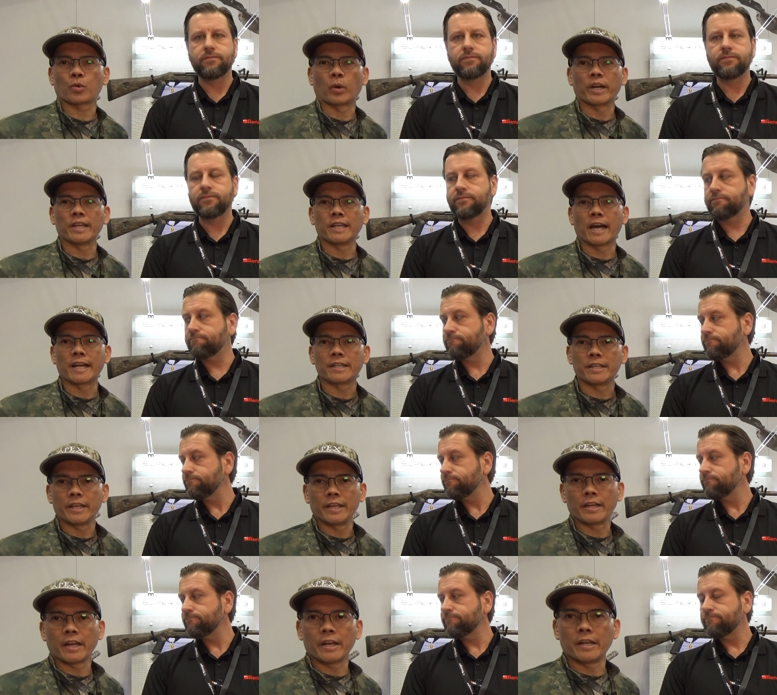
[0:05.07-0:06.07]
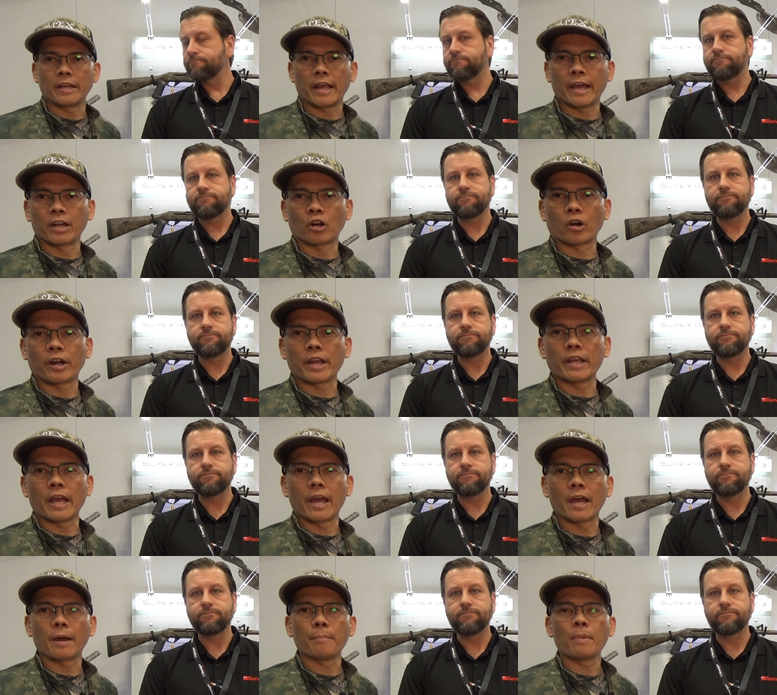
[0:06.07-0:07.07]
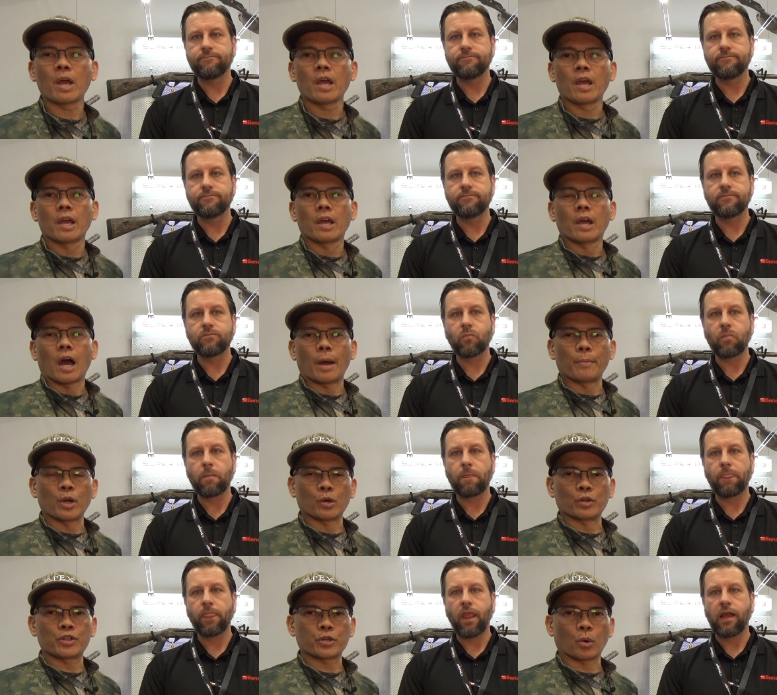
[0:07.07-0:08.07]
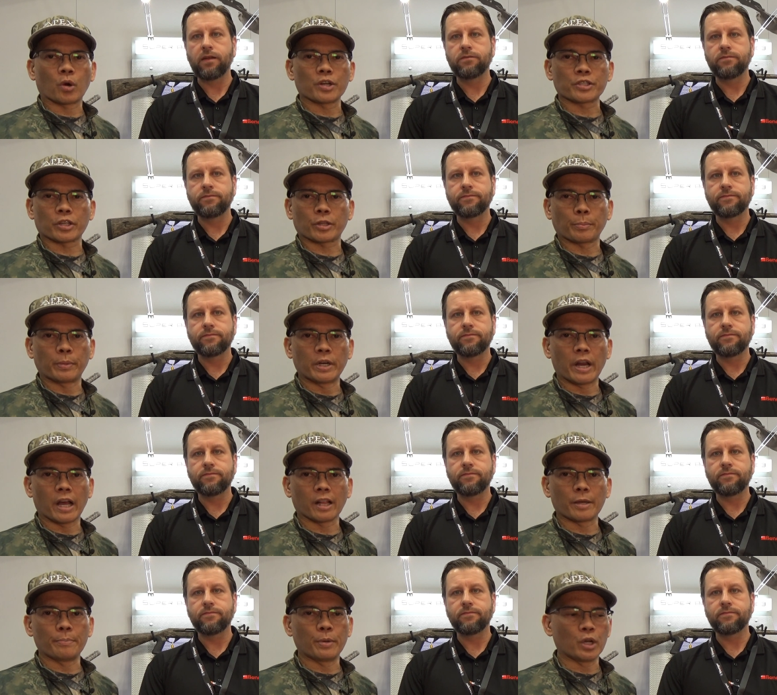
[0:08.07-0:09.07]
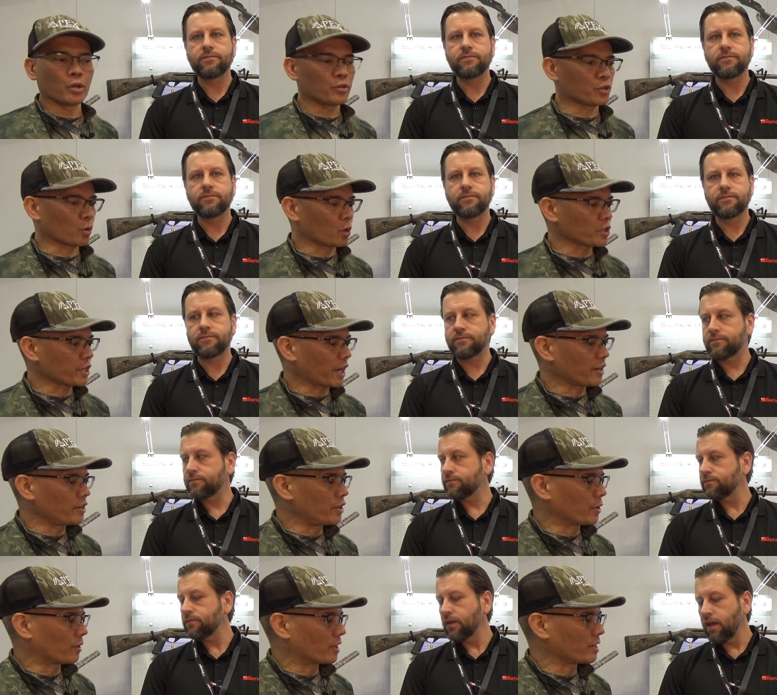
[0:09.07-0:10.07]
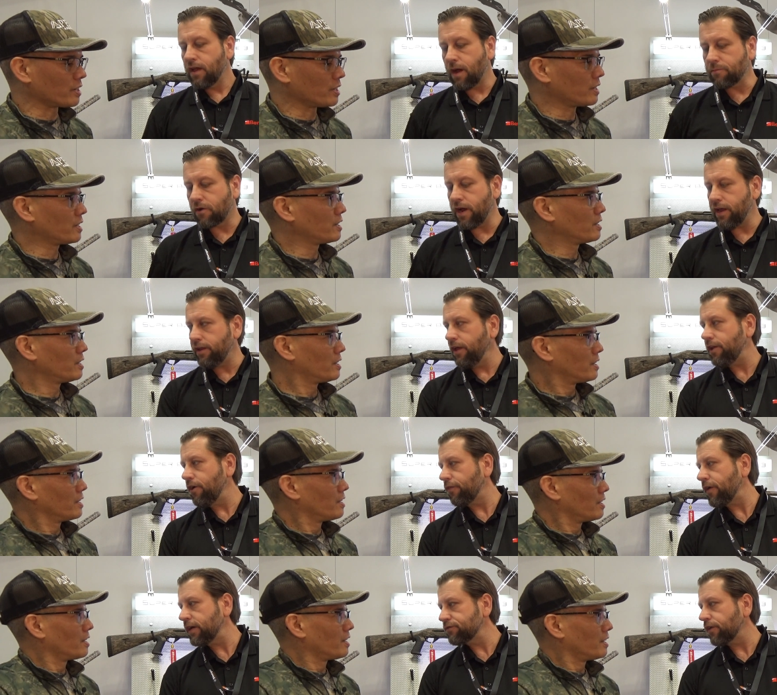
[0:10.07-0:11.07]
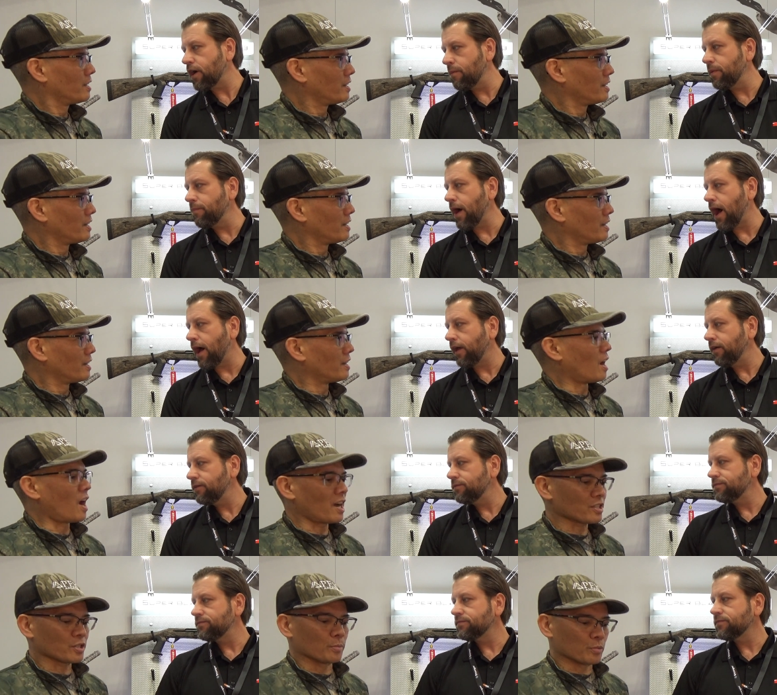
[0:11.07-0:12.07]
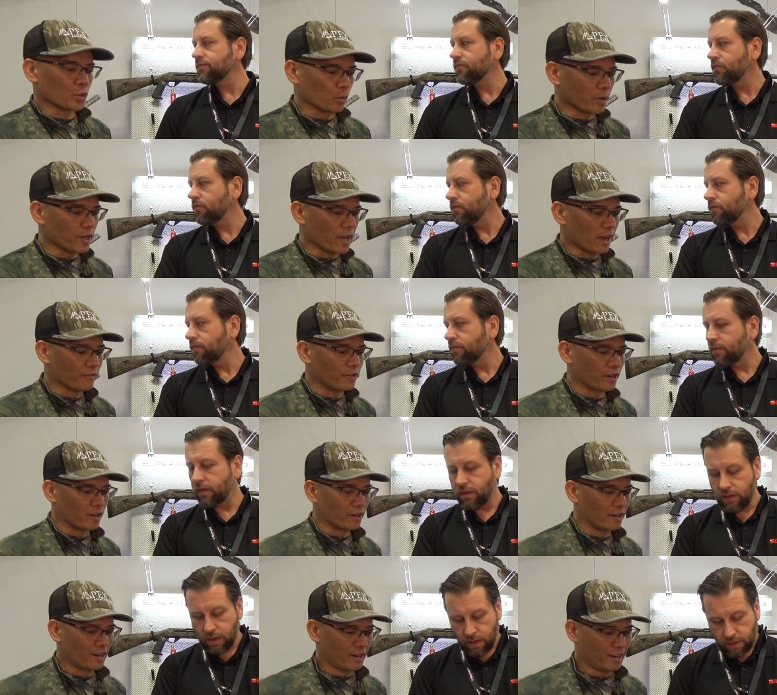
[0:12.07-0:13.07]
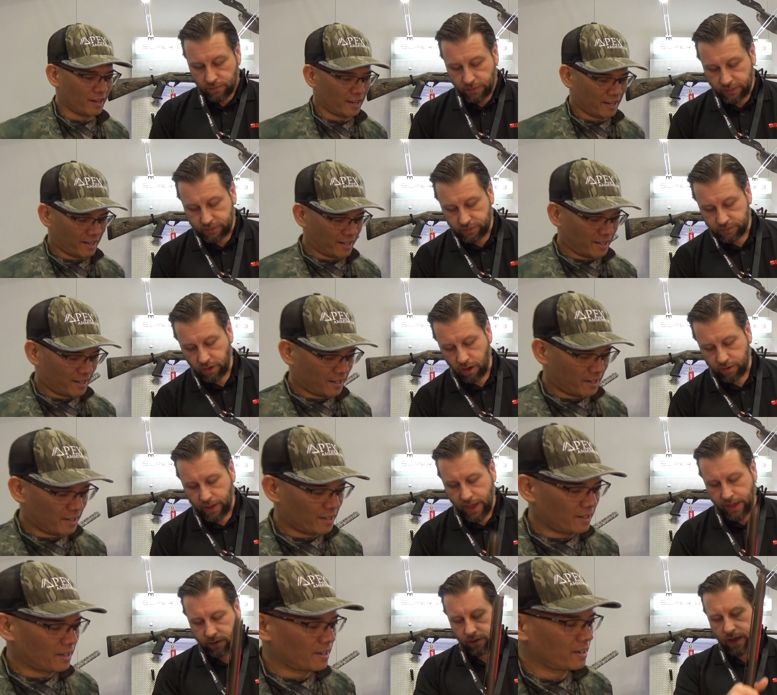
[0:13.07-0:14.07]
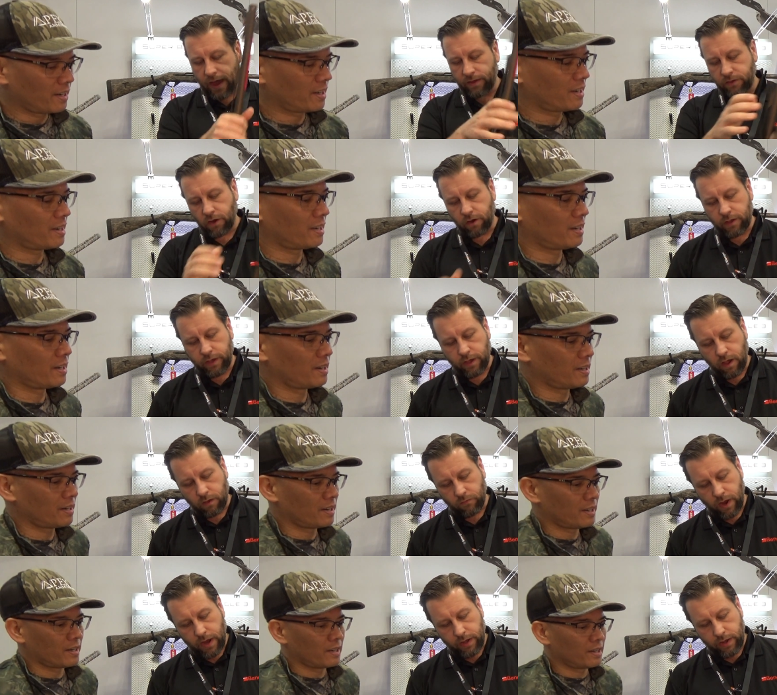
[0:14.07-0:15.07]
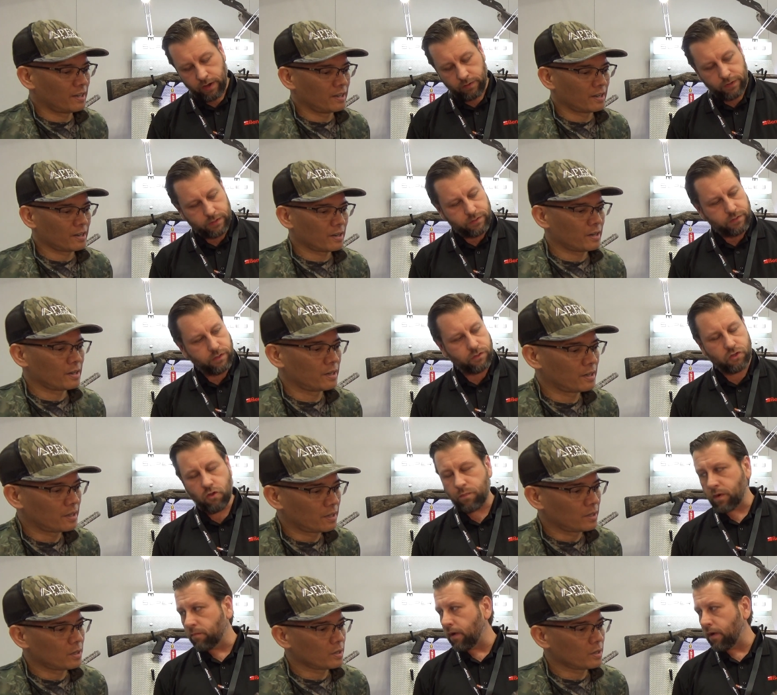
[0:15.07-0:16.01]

Speaker 1: 2019 NRAM. I'm here with George at the Benelli booth. George, how you doing?
Speaker 2: I'm great, Nito. Thanks for coming by. Awesome. So what do you have here? This is our Cadillac turkey gun right here. This is a Super